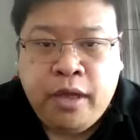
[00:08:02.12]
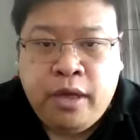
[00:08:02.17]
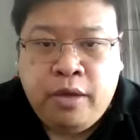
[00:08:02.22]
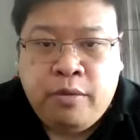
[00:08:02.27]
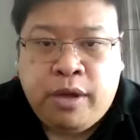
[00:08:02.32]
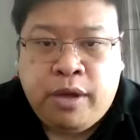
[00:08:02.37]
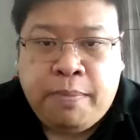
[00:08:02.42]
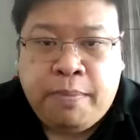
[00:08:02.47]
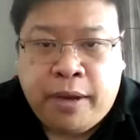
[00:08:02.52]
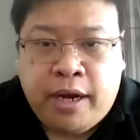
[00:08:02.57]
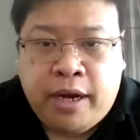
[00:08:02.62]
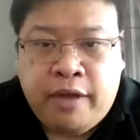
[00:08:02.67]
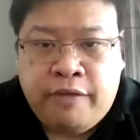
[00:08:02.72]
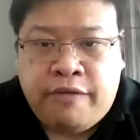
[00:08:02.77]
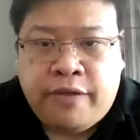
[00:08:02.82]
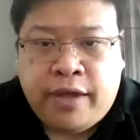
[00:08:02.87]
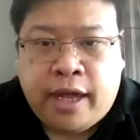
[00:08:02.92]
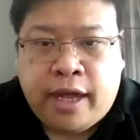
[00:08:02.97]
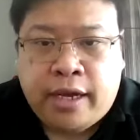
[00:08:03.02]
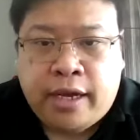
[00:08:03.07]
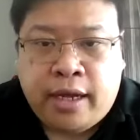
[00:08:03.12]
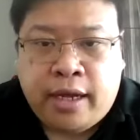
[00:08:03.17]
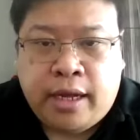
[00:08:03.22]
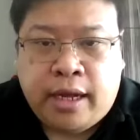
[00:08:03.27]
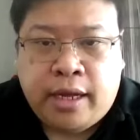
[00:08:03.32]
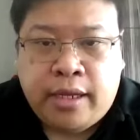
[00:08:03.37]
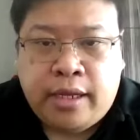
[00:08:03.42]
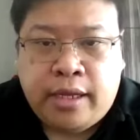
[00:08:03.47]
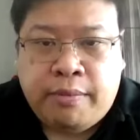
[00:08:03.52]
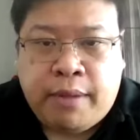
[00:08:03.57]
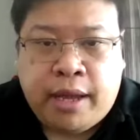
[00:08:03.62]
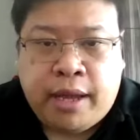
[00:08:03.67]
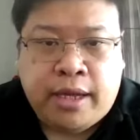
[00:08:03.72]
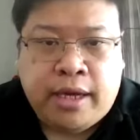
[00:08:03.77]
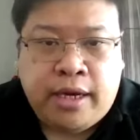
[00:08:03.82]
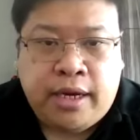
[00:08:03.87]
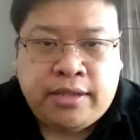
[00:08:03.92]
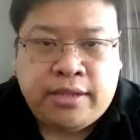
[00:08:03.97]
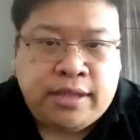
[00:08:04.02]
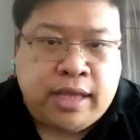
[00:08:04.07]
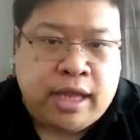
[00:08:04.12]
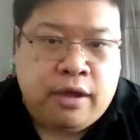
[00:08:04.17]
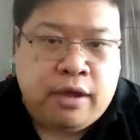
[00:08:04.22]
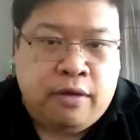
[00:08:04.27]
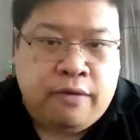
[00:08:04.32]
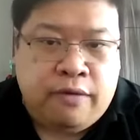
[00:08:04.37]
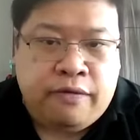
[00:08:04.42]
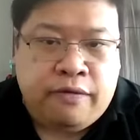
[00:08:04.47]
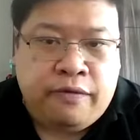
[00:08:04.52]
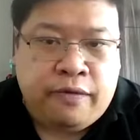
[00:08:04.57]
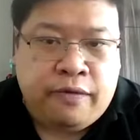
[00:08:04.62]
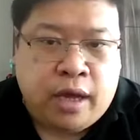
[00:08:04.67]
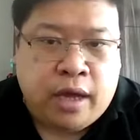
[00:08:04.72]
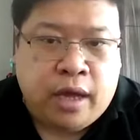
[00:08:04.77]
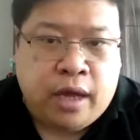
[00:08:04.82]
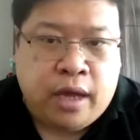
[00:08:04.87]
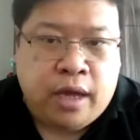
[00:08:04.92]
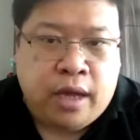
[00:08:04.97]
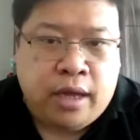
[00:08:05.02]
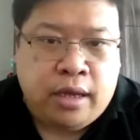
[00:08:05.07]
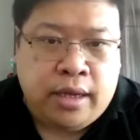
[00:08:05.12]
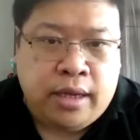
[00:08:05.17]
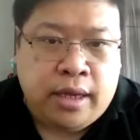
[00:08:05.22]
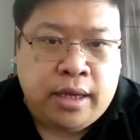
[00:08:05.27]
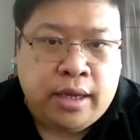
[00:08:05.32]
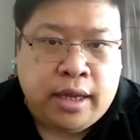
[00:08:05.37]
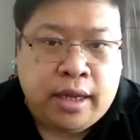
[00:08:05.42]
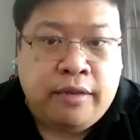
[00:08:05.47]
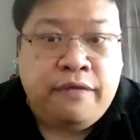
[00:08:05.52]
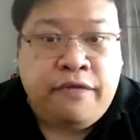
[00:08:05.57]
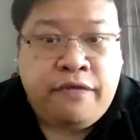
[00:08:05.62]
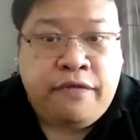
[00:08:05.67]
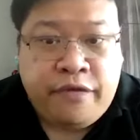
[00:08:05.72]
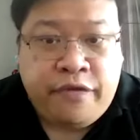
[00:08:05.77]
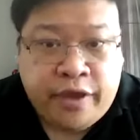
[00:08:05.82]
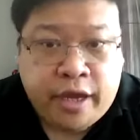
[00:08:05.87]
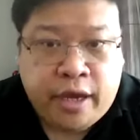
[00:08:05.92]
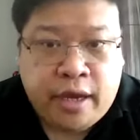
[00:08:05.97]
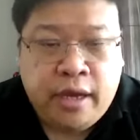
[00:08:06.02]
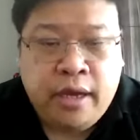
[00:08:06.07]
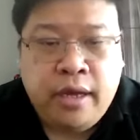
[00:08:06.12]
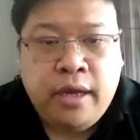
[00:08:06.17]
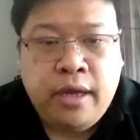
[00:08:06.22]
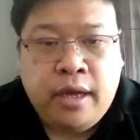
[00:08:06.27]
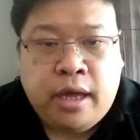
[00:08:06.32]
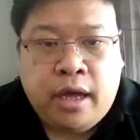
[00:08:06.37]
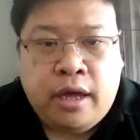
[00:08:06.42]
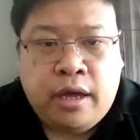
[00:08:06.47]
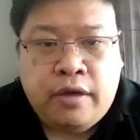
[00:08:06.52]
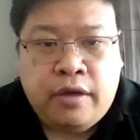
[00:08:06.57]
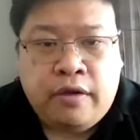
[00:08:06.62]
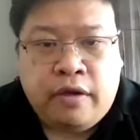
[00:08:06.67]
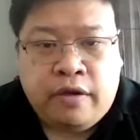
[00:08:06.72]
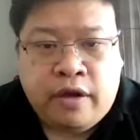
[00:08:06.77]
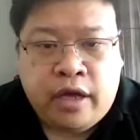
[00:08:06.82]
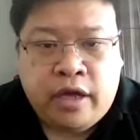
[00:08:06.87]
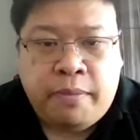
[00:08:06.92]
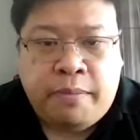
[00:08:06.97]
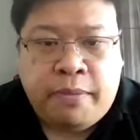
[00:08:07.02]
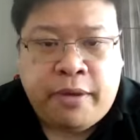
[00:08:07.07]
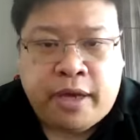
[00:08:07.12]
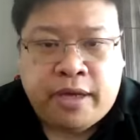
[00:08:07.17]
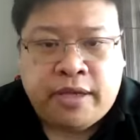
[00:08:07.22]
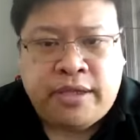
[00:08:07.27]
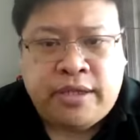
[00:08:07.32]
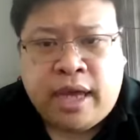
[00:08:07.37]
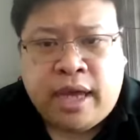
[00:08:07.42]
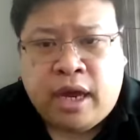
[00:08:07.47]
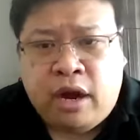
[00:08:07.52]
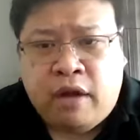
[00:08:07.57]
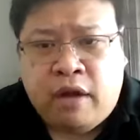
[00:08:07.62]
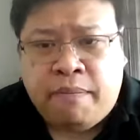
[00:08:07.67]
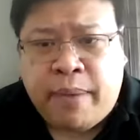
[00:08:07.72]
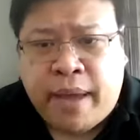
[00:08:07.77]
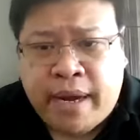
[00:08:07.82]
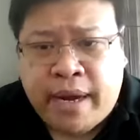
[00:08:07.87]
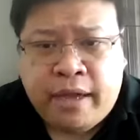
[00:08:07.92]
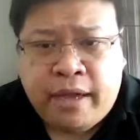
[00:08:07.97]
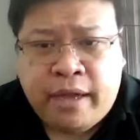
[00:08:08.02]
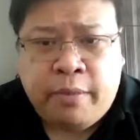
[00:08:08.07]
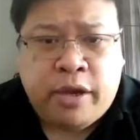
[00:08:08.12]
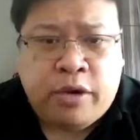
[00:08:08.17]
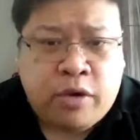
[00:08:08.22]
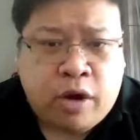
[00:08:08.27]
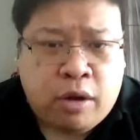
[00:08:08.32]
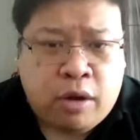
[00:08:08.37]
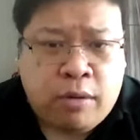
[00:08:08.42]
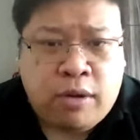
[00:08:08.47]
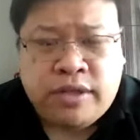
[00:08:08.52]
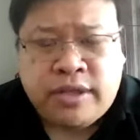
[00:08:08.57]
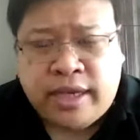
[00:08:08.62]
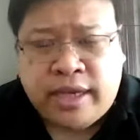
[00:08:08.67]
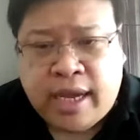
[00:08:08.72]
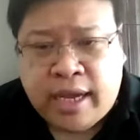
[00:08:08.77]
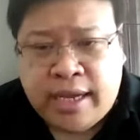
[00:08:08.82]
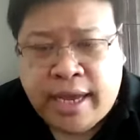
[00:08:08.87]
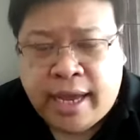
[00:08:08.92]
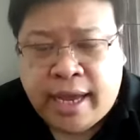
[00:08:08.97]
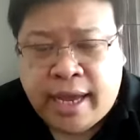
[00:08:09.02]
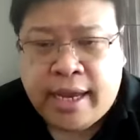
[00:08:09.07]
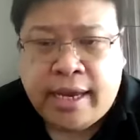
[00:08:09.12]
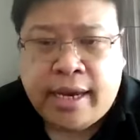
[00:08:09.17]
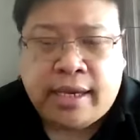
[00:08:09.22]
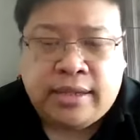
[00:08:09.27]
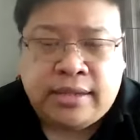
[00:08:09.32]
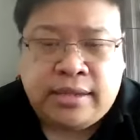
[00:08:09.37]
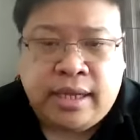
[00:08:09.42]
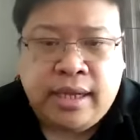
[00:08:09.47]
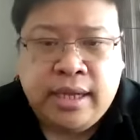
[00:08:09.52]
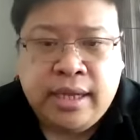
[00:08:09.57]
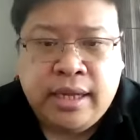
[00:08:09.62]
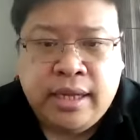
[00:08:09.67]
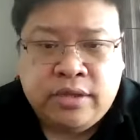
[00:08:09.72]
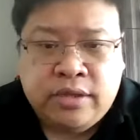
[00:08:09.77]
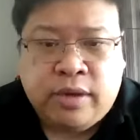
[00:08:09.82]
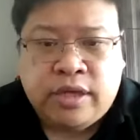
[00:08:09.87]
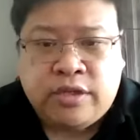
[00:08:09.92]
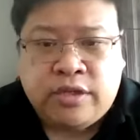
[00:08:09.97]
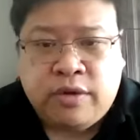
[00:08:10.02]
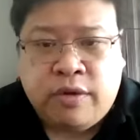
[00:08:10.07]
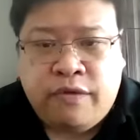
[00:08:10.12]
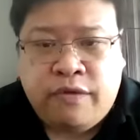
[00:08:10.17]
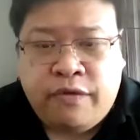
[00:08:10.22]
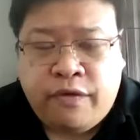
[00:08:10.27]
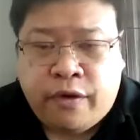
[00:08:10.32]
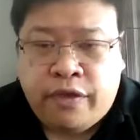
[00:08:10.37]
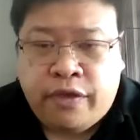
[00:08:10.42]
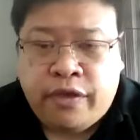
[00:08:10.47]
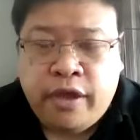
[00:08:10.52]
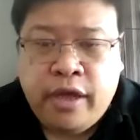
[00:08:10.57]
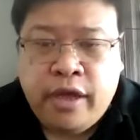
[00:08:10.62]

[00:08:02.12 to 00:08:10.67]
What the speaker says: we believe that the market is now in fear. Okay, because there are a lot of pending withdrawals, they can't get it, and so on and so forth.